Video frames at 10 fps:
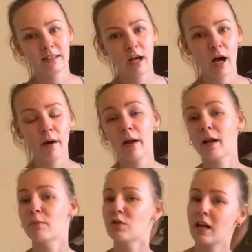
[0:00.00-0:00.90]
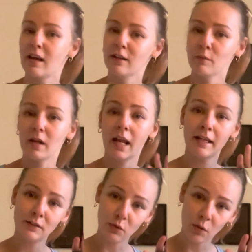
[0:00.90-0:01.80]
and I'm drinking a little bit
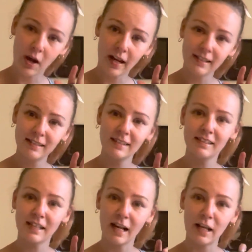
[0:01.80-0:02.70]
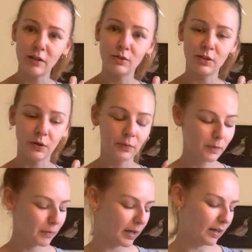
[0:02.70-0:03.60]
nicer wines than I used to,
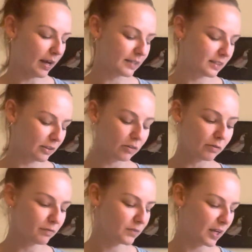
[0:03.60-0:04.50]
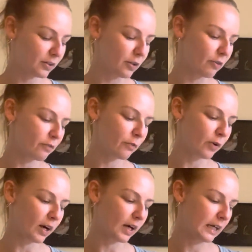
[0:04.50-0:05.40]
but I still tend to go
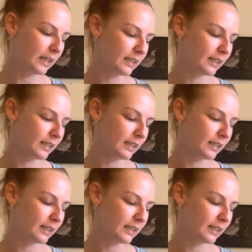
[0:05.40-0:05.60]
for